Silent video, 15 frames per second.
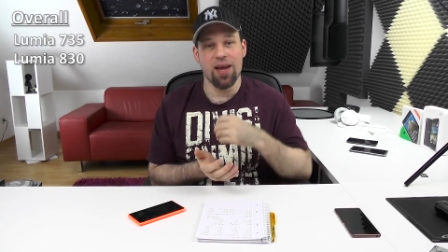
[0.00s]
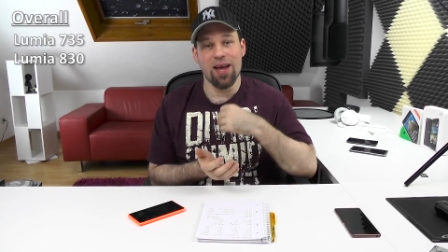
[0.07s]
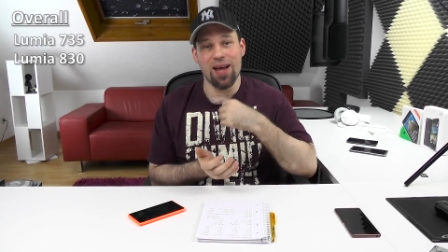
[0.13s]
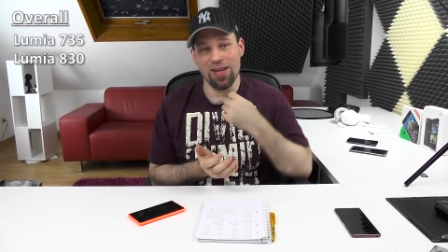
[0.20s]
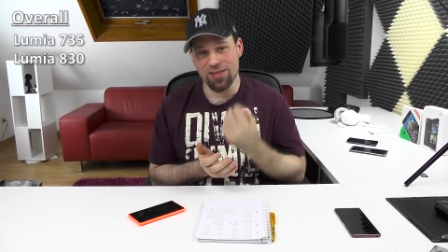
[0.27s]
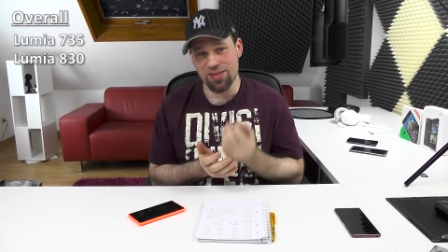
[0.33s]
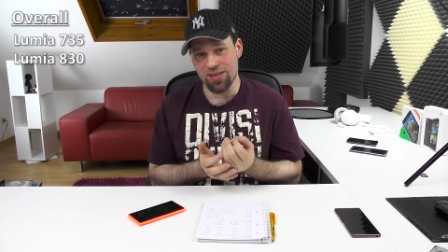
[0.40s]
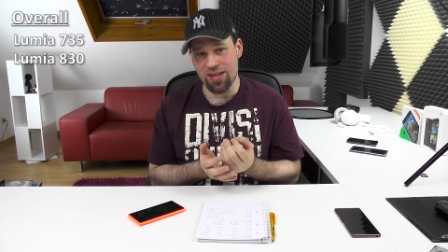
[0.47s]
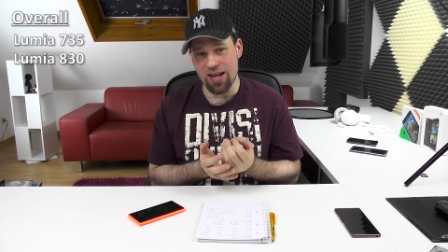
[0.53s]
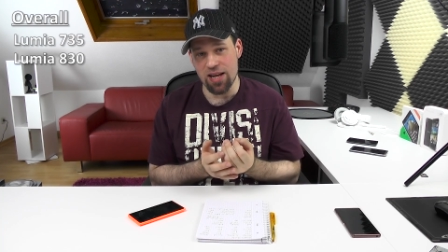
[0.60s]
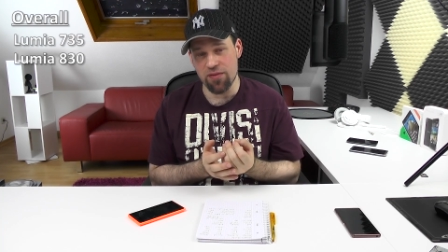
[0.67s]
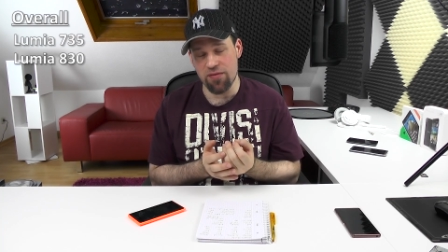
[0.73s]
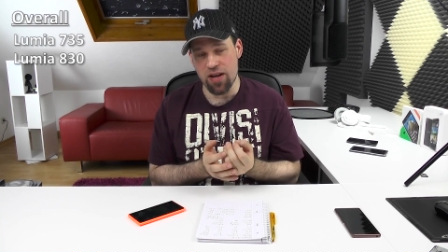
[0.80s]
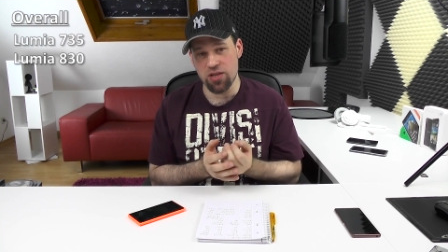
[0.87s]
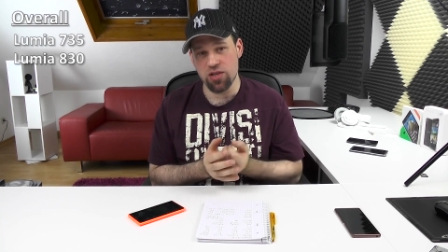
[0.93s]
has the slight
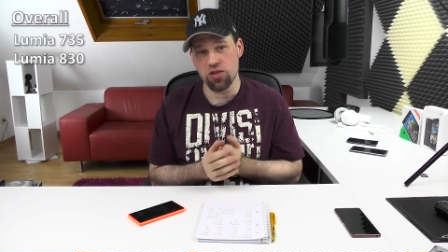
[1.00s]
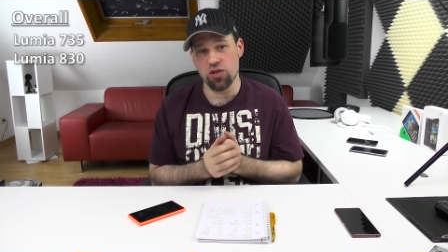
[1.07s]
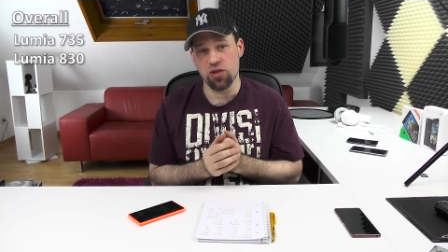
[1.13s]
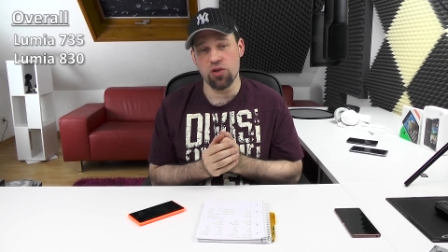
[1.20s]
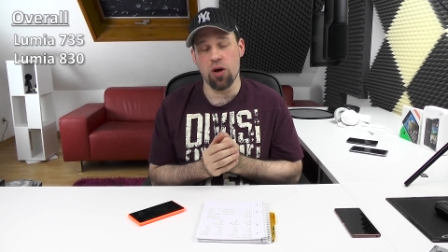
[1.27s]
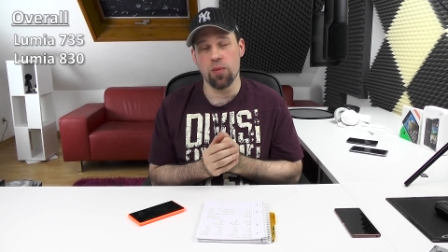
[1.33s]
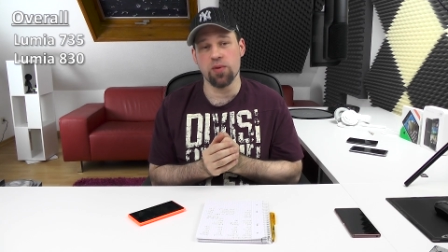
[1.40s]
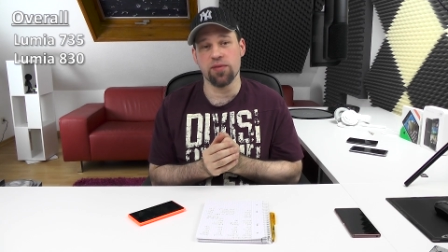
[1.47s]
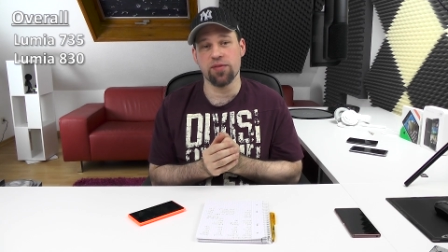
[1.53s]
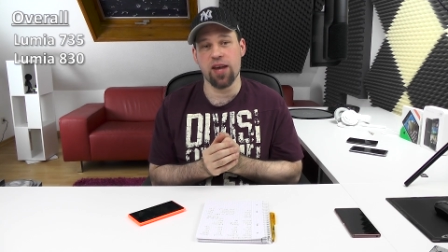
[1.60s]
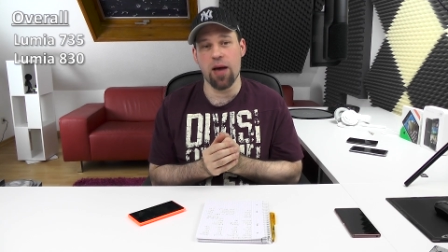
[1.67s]
advantage in terms of